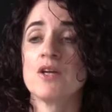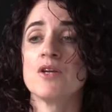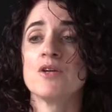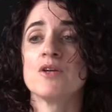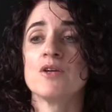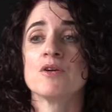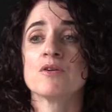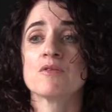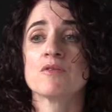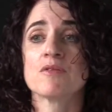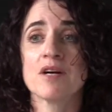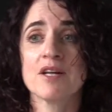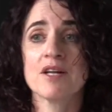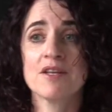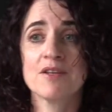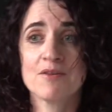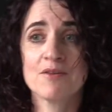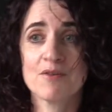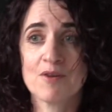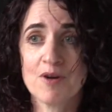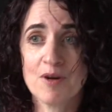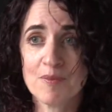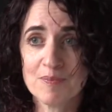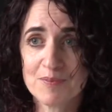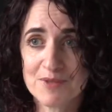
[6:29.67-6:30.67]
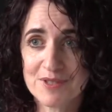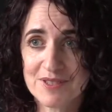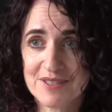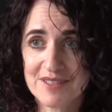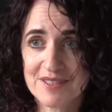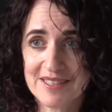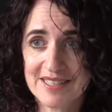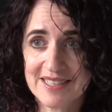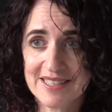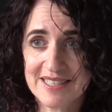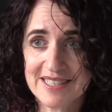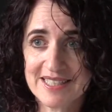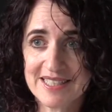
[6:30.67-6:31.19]
Your other
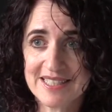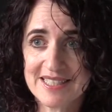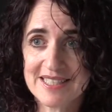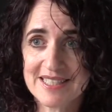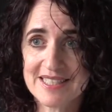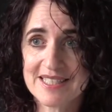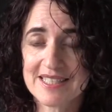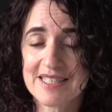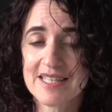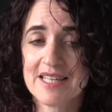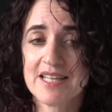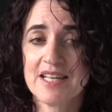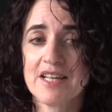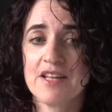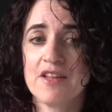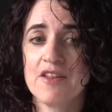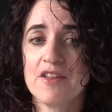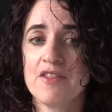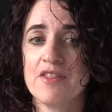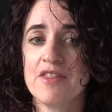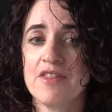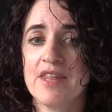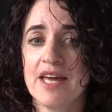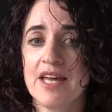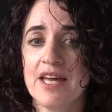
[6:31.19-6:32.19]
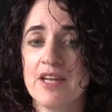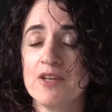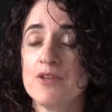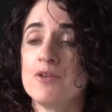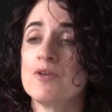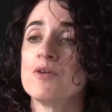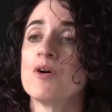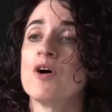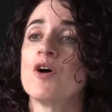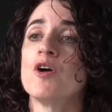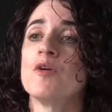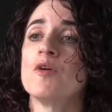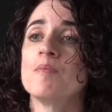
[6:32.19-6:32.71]
option is that you
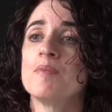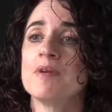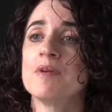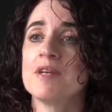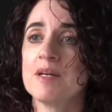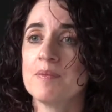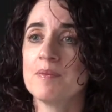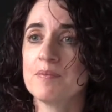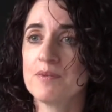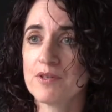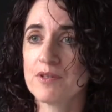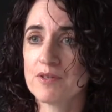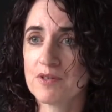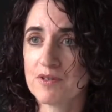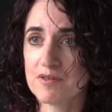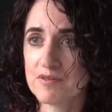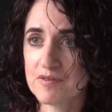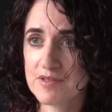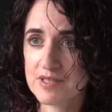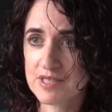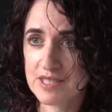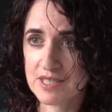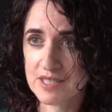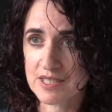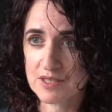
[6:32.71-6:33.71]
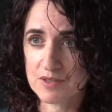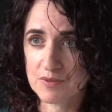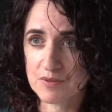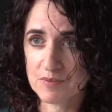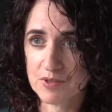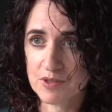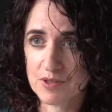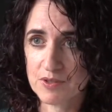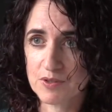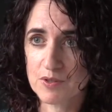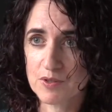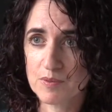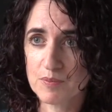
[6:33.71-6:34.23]
open up the conversation
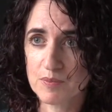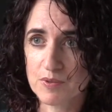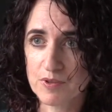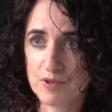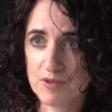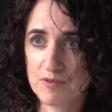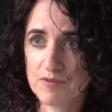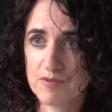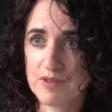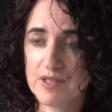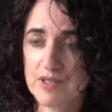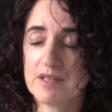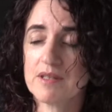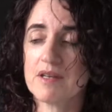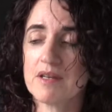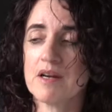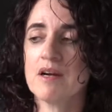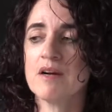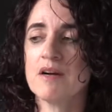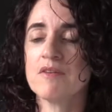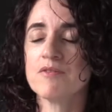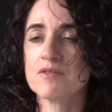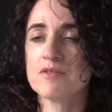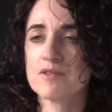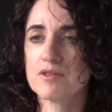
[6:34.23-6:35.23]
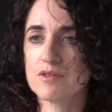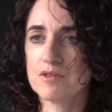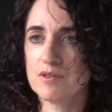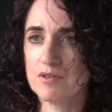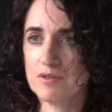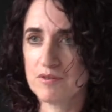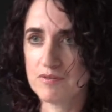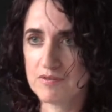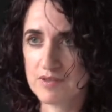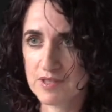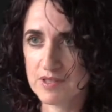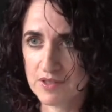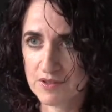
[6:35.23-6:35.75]
with your boyfriend after
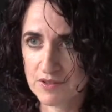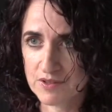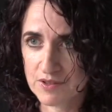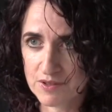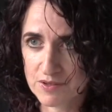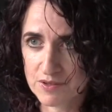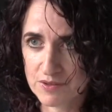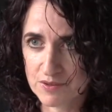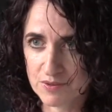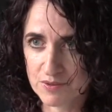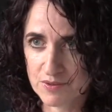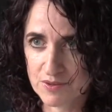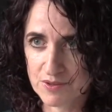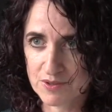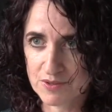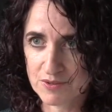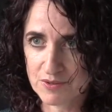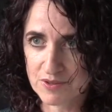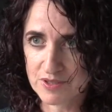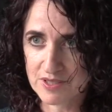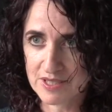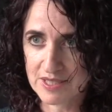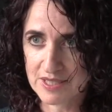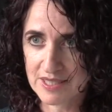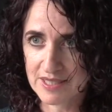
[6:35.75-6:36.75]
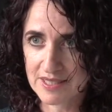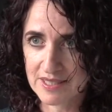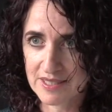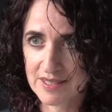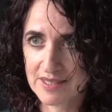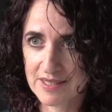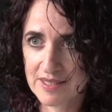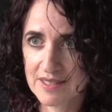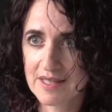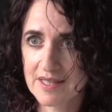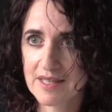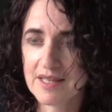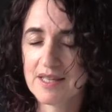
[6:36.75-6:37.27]
you've done the soul searching
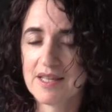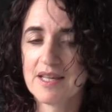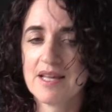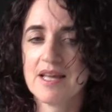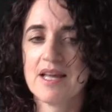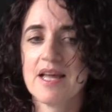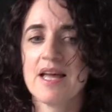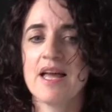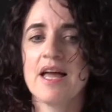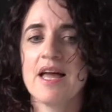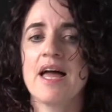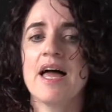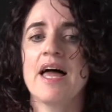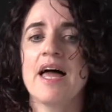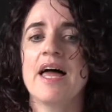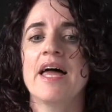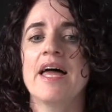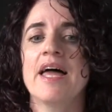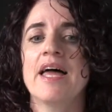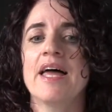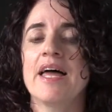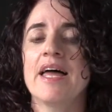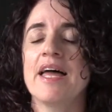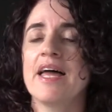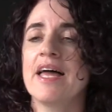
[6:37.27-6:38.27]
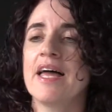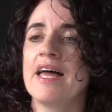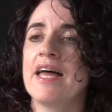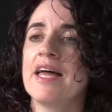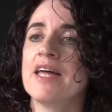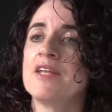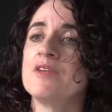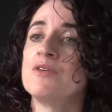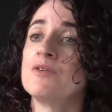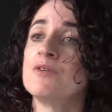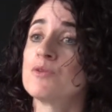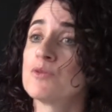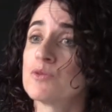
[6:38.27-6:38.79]

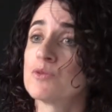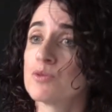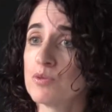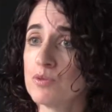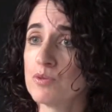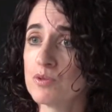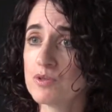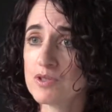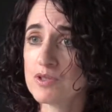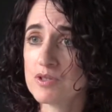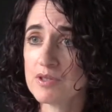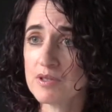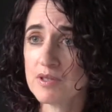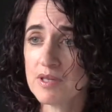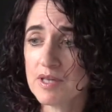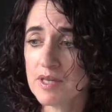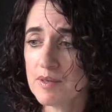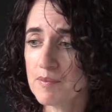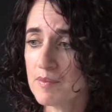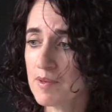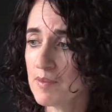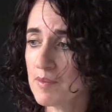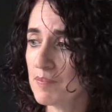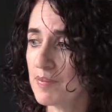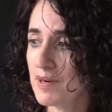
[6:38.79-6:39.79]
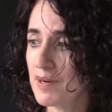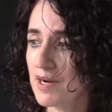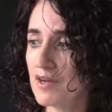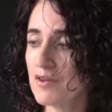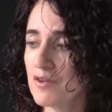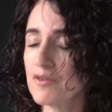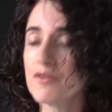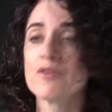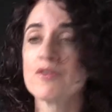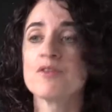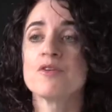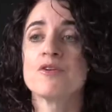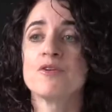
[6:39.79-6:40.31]
and you talk to him
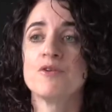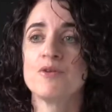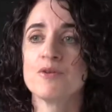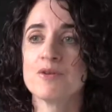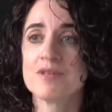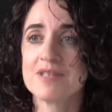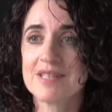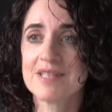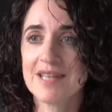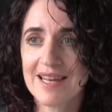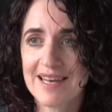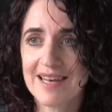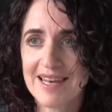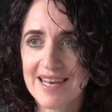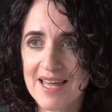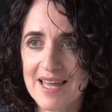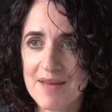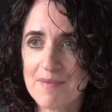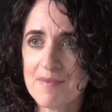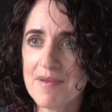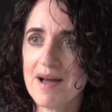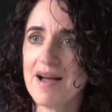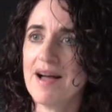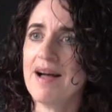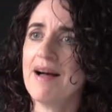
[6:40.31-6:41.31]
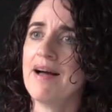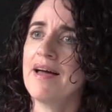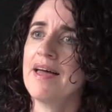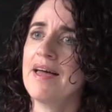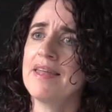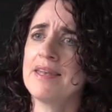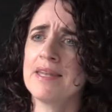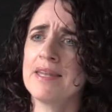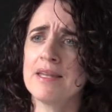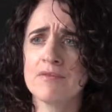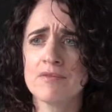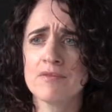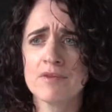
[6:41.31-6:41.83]
about your dilemma
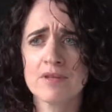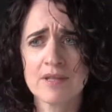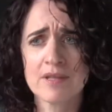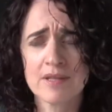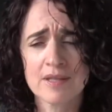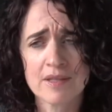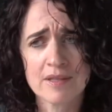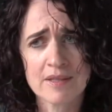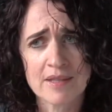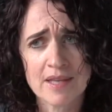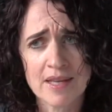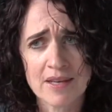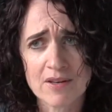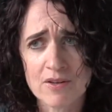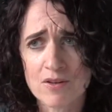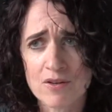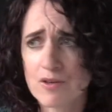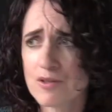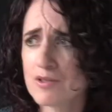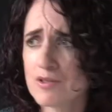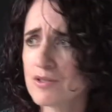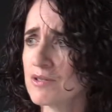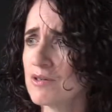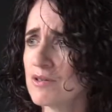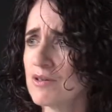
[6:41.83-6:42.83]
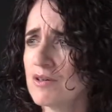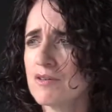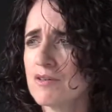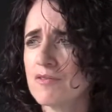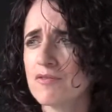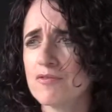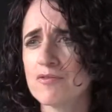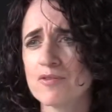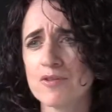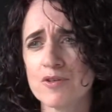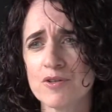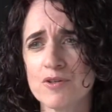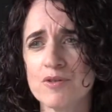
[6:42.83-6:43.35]
and everything that goes on
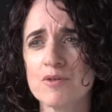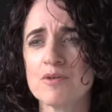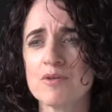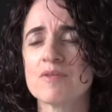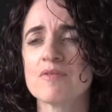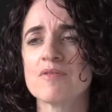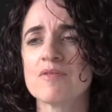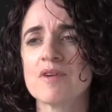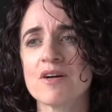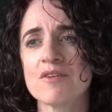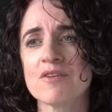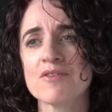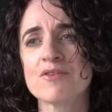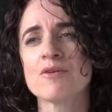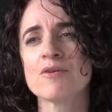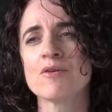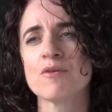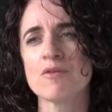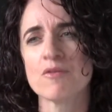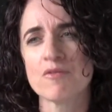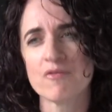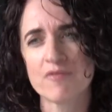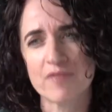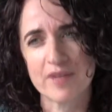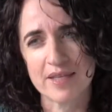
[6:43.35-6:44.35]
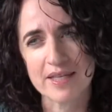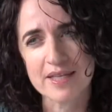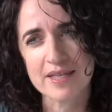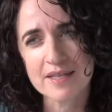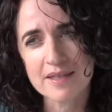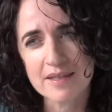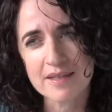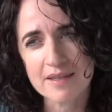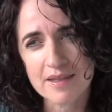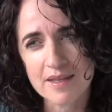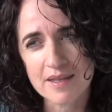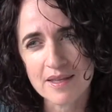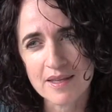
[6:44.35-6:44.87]
for you around the whole faking
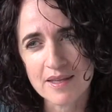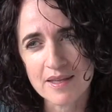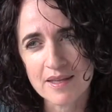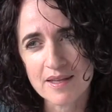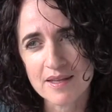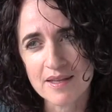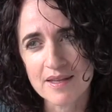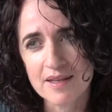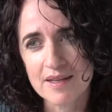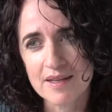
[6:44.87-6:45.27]
thing.